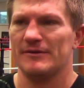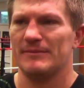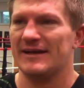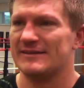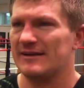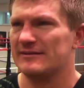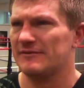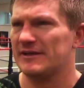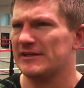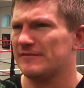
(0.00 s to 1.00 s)
Martin has, I
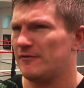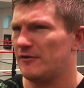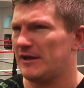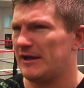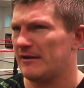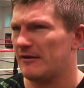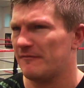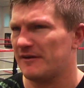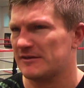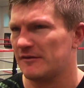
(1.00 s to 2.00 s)
think he's
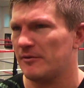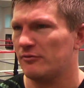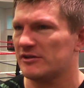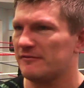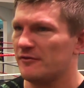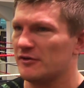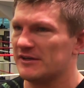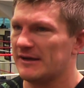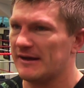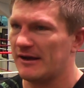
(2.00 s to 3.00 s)
38, fast approaching
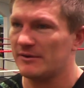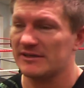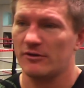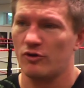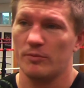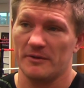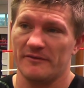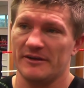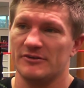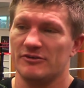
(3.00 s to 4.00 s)
38 now. He's had a couple
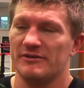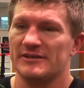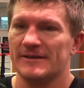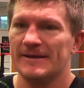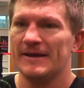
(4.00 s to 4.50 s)
of injuries.